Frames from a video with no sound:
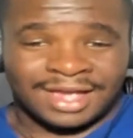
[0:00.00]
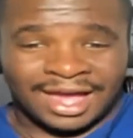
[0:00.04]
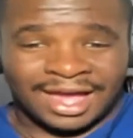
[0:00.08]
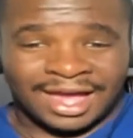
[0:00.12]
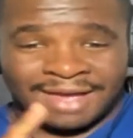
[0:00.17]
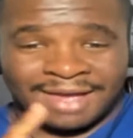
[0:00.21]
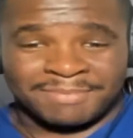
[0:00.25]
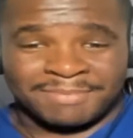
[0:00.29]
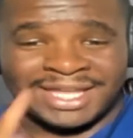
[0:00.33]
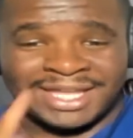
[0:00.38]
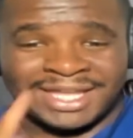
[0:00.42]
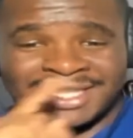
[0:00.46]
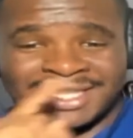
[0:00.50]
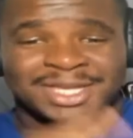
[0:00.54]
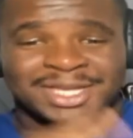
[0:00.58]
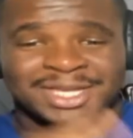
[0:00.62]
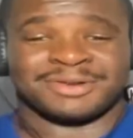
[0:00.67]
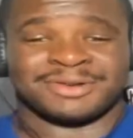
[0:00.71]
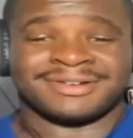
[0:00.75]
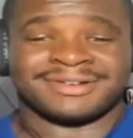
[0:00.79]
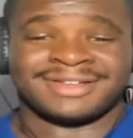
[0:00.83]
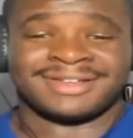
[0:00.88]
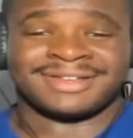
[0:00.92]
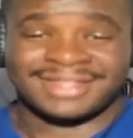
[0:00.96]
Me
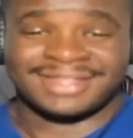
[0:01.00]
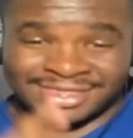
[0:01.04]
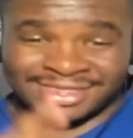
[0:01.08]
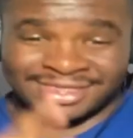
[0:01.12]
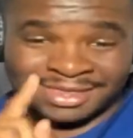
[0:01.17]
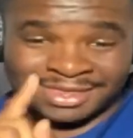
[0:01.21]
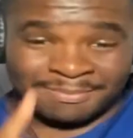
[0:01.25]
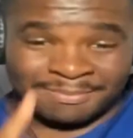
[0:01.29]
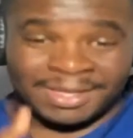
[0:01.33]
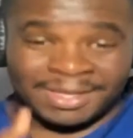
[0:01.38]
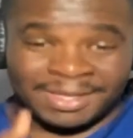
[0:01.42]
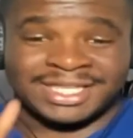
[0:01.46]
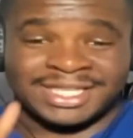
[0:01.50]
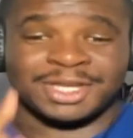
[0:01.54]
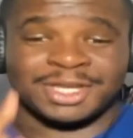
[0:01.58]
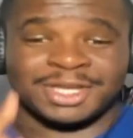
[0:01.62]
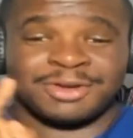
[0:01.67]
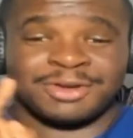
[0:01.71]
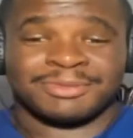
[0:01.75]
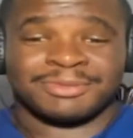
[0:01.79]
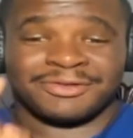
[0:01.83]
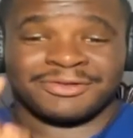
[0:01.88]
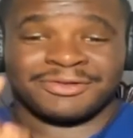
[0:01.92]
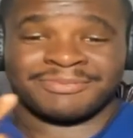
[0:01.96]
Too. The Me
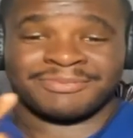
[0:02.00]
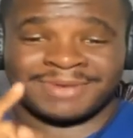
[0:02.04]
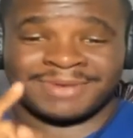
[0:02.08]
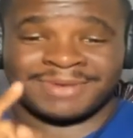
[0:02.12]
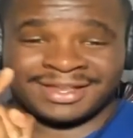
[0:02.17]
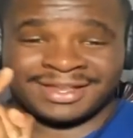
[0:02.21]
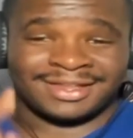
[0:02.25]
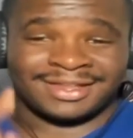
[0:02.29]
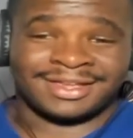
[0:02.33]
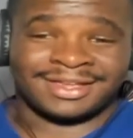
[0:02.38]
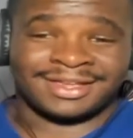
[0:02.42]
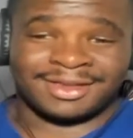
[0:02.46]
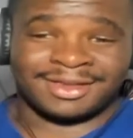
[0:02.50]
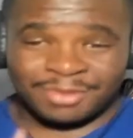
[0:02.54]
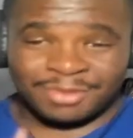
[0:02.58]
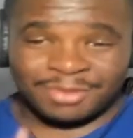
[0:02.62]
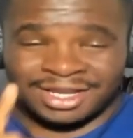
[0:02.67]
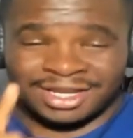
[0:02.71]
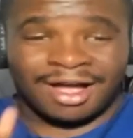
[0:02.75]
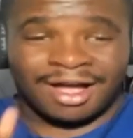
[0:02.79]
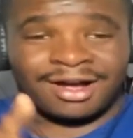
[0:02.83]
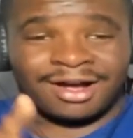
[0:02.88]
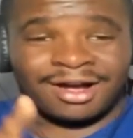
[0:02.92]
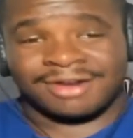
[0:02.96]
Too movement.
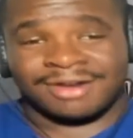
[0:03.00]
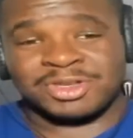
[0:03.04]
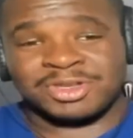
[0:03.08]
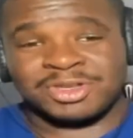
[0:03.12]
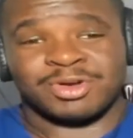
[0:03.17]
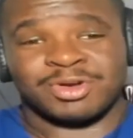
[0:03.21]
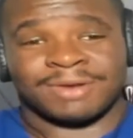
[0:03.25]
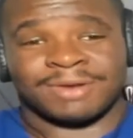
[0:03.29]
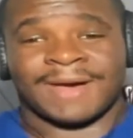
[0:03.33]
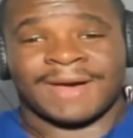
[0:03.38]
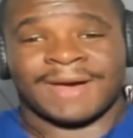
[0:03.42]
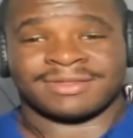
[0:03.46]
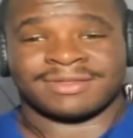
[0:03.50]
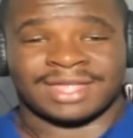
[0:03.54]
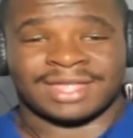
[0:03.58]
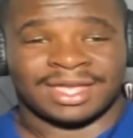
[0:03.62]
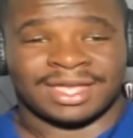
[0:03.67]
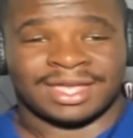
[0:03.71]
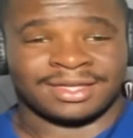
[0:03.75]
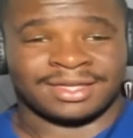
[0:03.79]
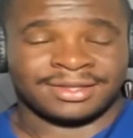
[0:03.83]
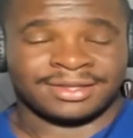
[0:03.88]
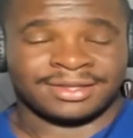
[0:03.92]
What are y'all gonna do about that?